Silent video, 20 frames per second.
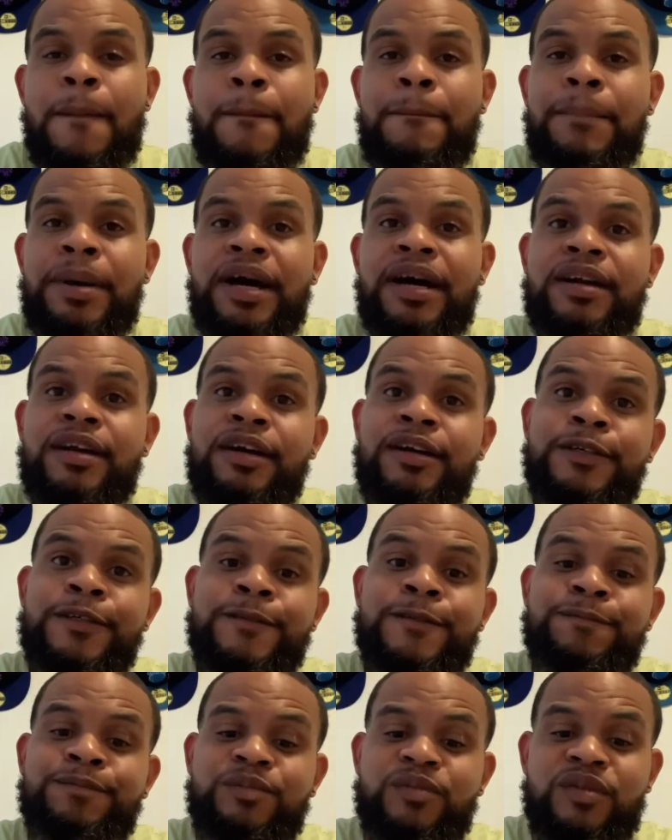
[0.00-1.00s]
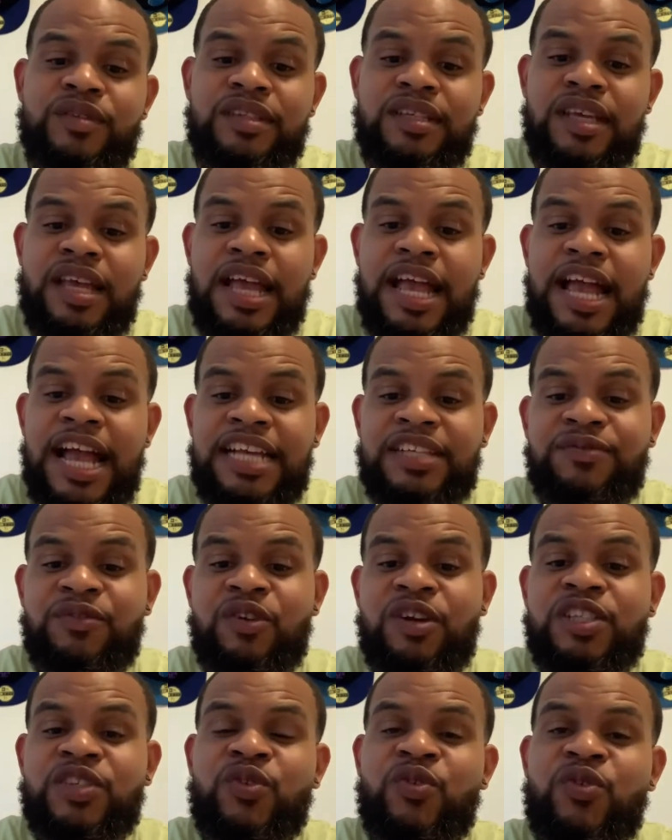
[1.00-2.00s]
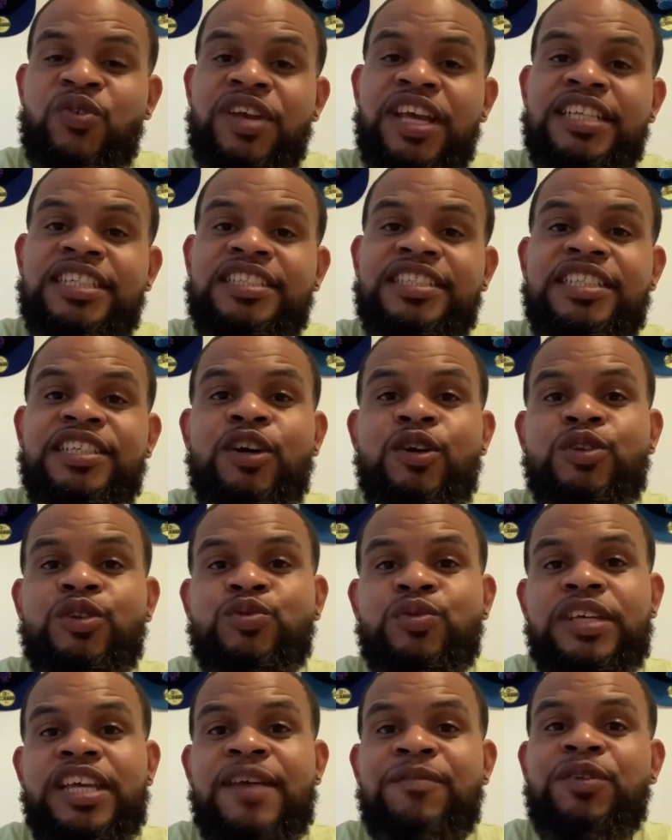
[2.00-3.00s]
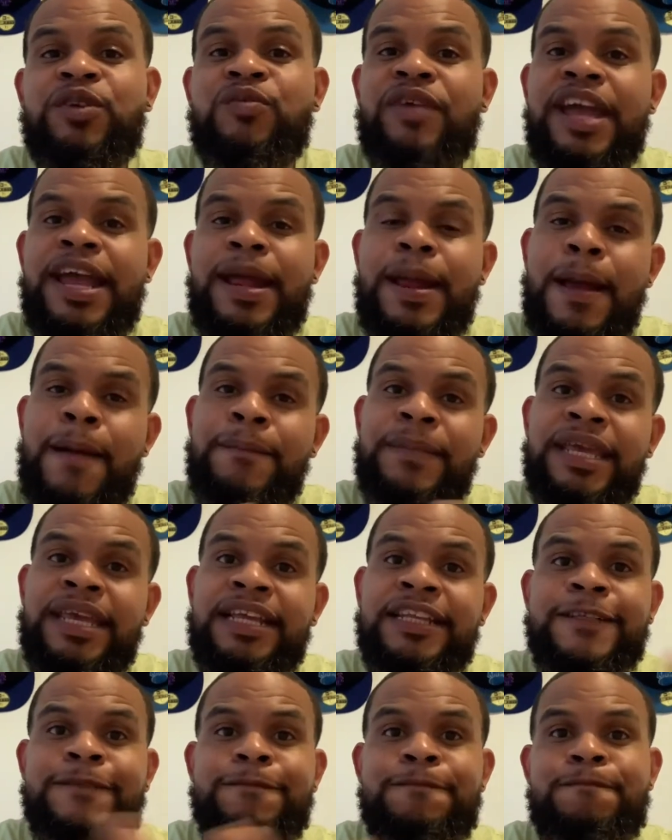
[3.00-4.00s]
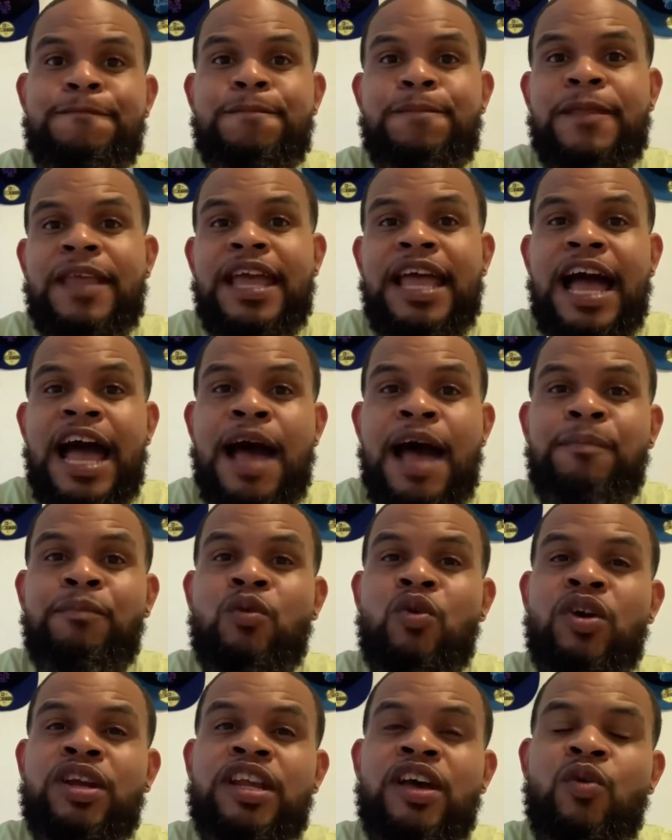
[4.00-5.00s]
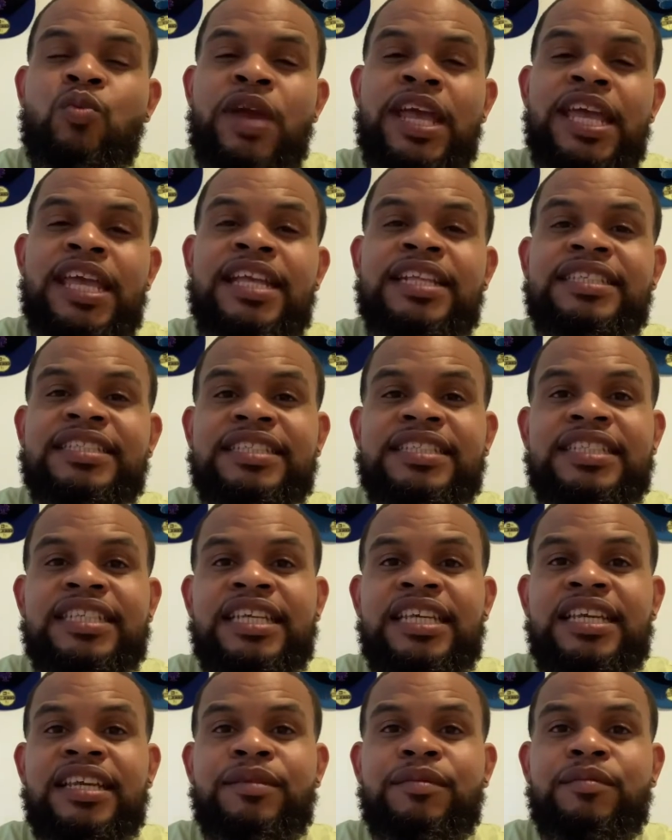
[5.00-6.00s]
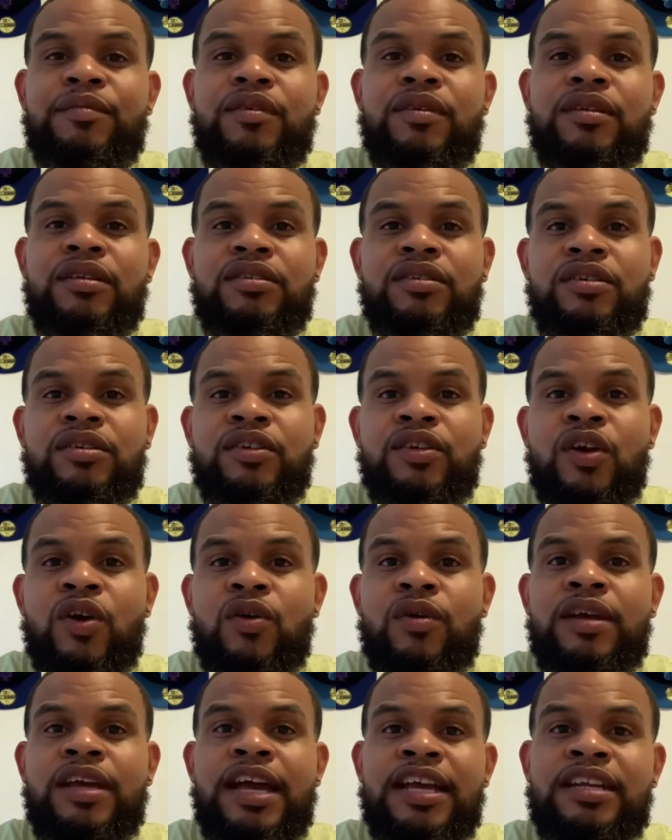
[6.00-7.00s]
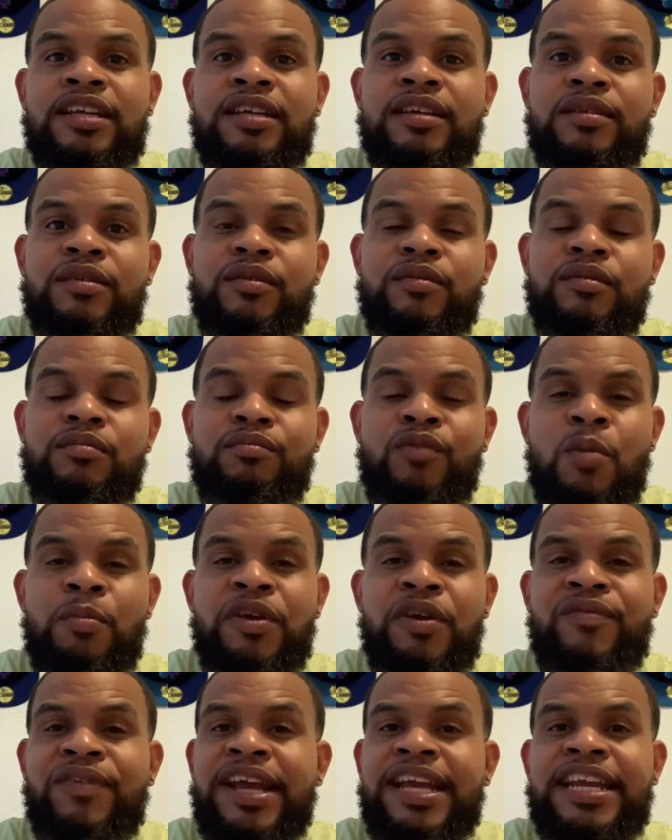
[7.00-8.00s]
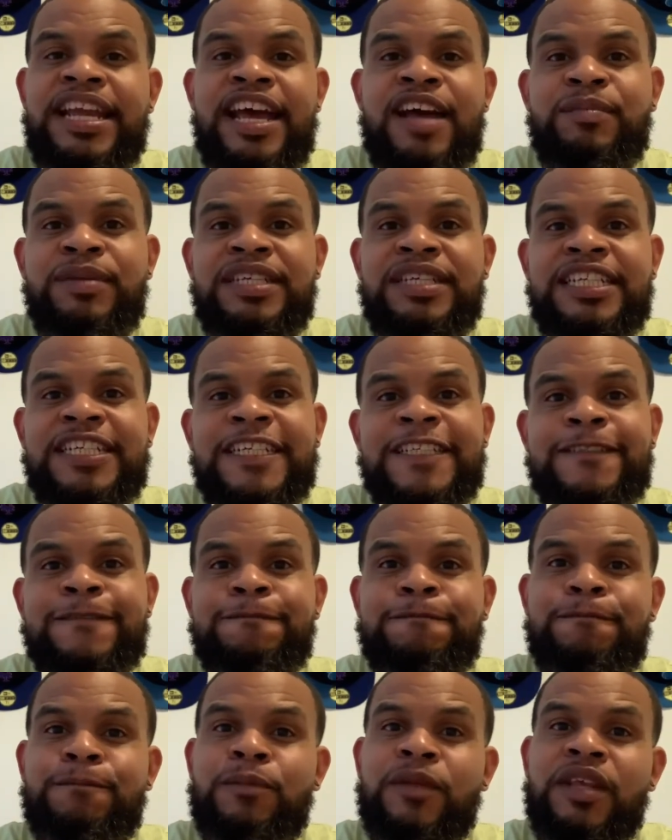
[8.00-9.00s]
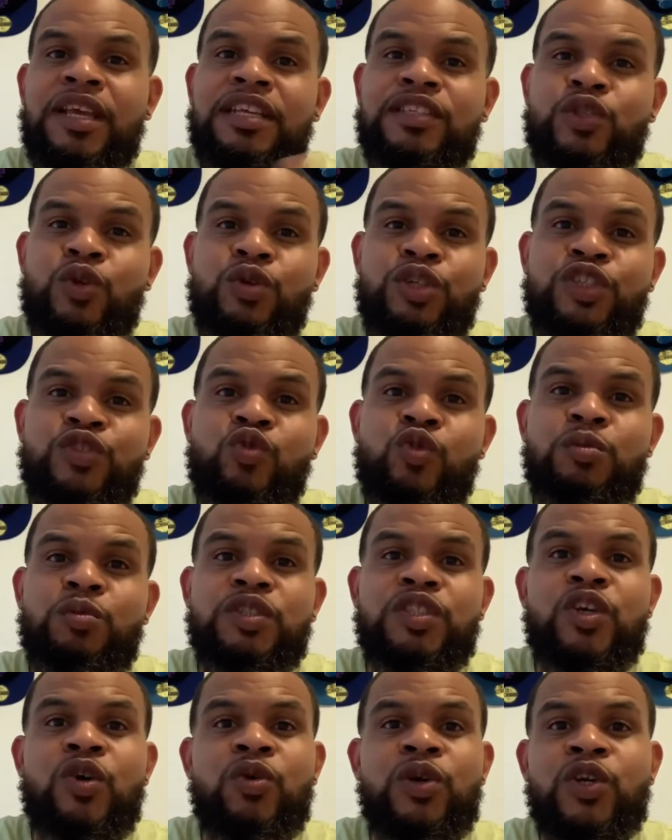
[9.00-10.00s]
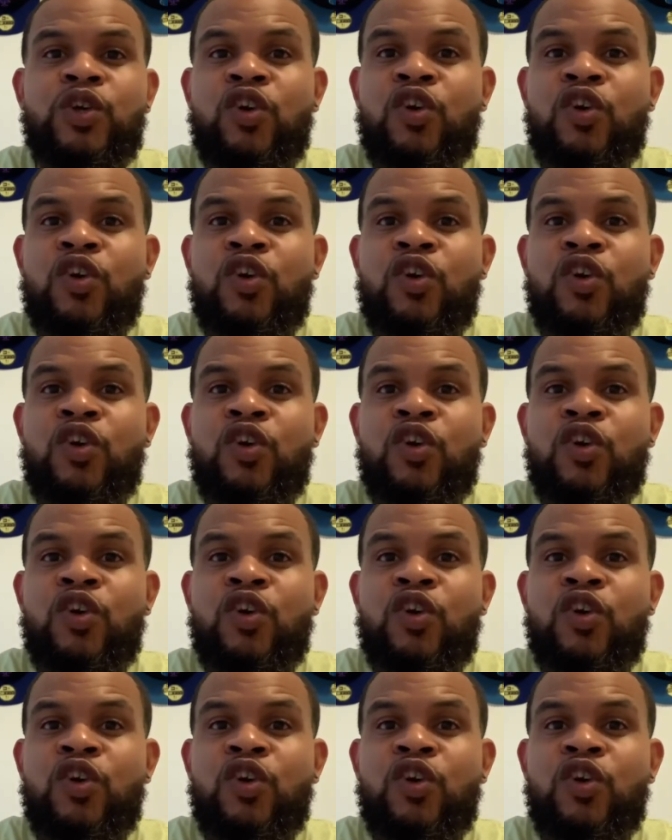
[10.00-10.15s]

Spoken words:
But as far as free agency goes with Kevin Durant, I mean, I'm more in a wait and see, kind of moment right now, because so all these rumors going